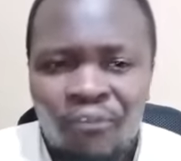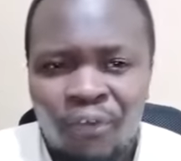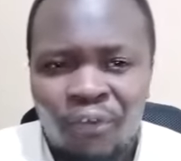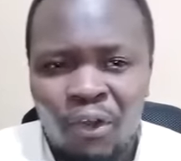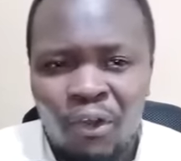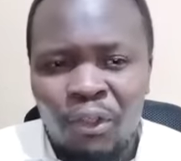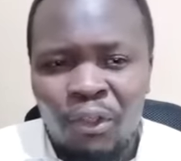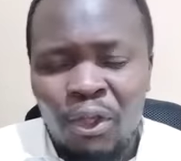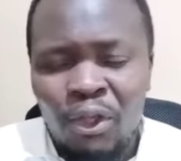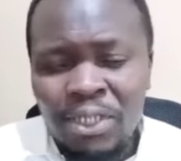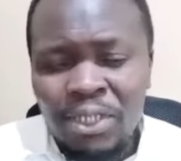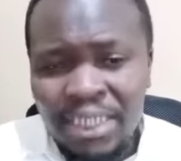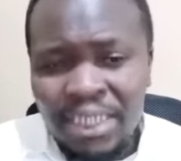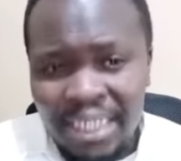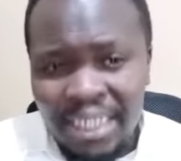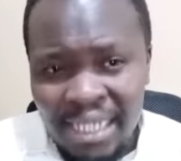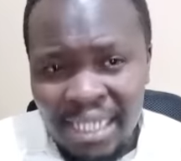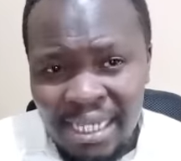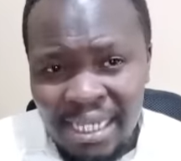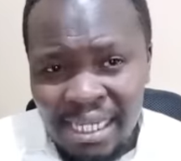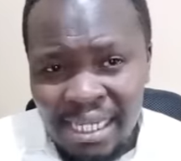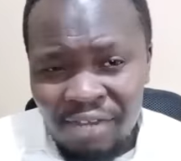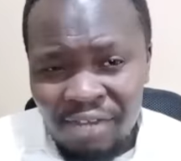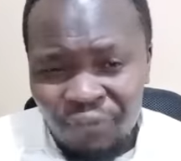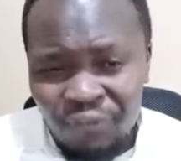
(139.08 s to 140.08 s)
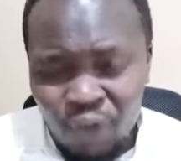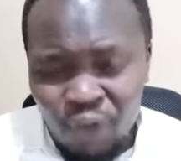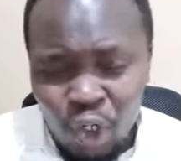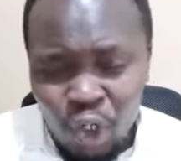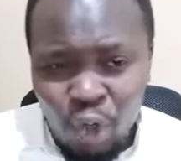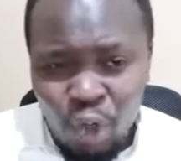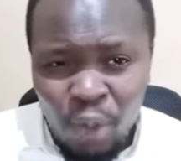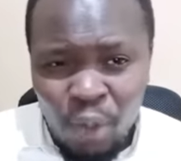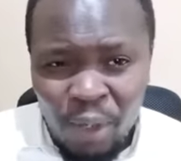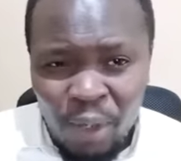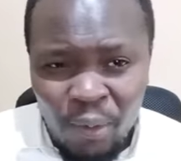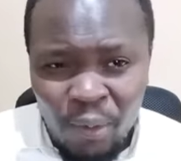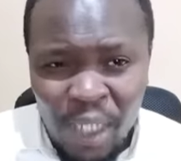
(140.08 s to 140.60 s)
For those keenly
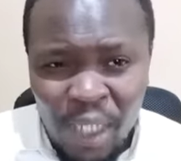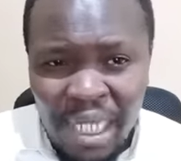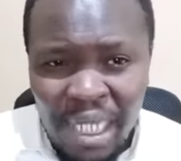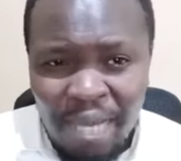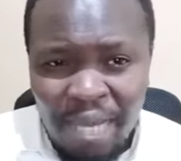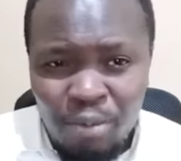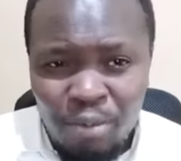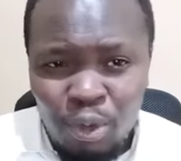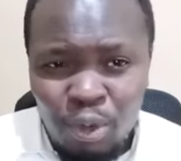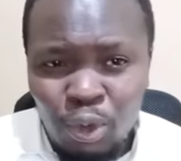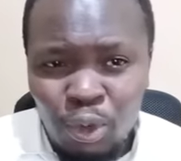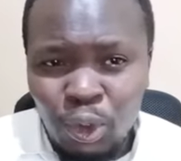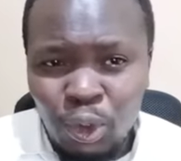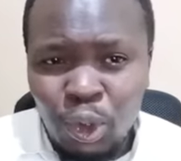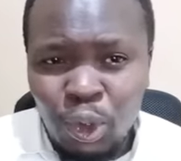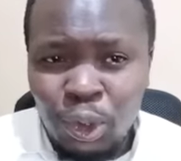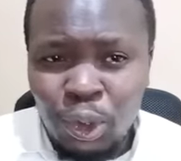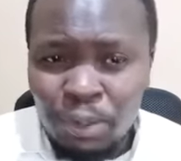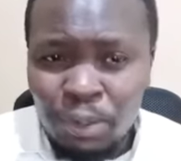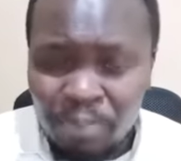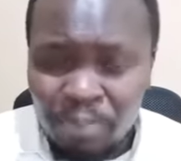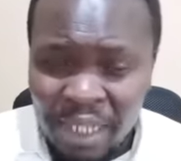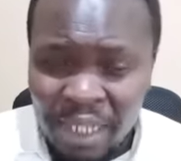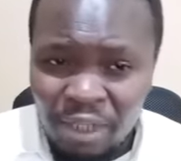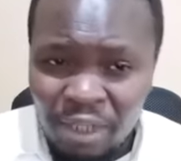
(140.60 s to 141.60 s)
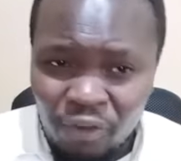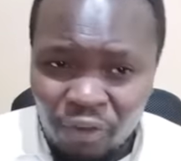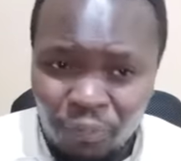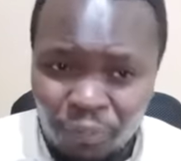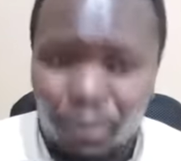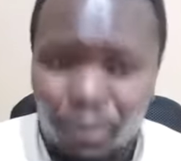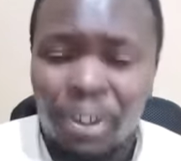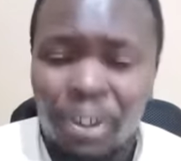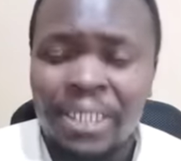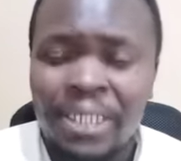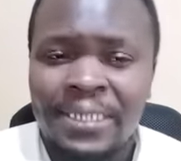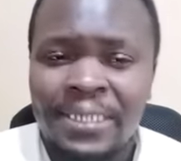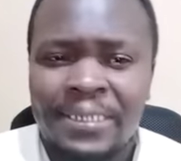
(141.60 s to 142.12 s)
following William Ruto's brand
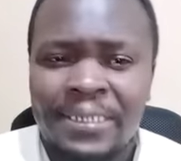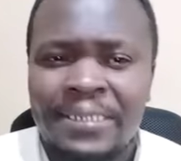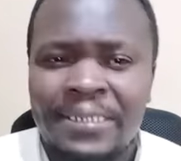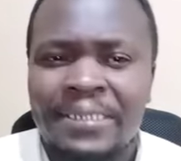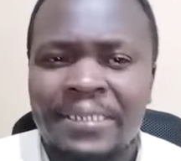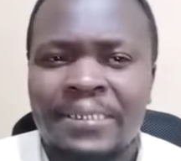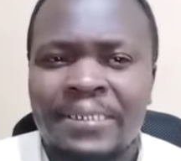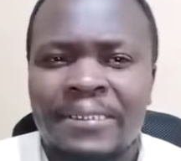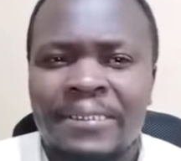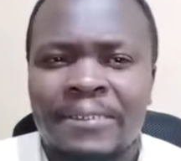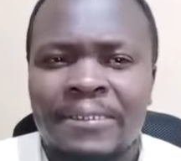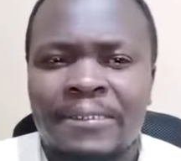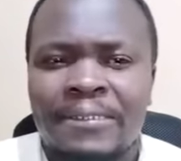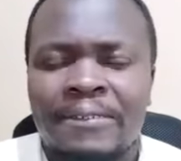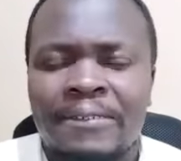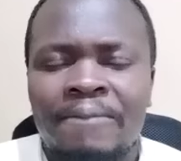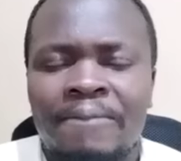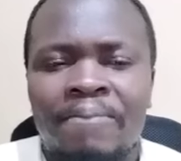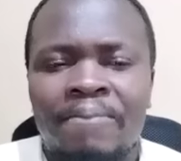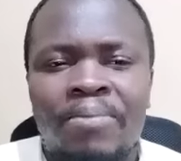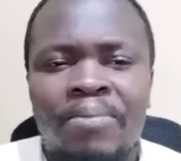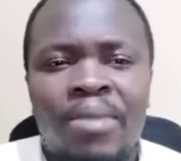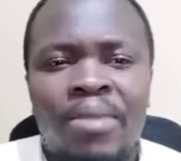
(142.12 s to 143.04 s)
of politics,